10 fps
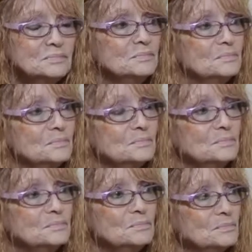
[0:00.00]

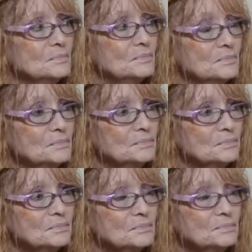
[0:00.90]

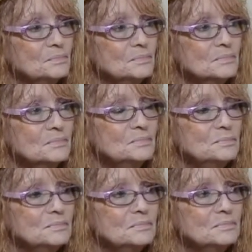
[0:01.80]

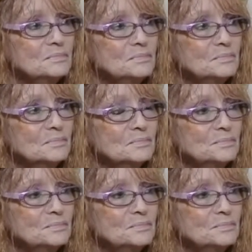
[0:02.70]
No words are spoken by the person on screen.